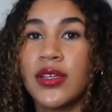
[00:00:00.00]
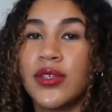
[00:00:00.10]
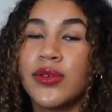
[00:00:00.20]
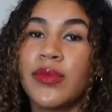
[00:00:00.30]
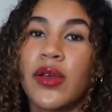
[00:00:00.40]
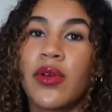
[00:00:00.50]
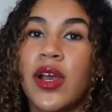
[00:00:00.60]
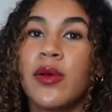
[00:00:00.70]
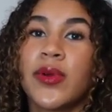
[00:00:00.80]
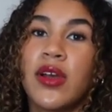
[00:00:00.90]
you might want to
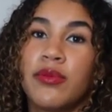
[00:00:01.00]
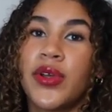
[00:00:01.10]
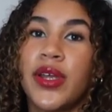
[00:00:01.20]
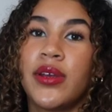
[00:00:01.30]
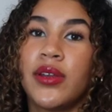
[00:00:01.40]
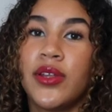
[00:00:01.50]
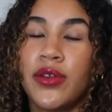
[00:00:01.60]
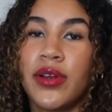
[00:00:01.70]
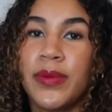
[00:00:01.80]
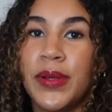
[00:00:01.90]
help her upgrade, you
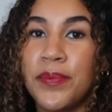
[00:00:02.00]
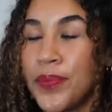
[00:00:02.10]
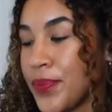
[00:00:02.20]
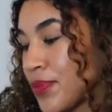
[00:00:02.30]
know what I mean?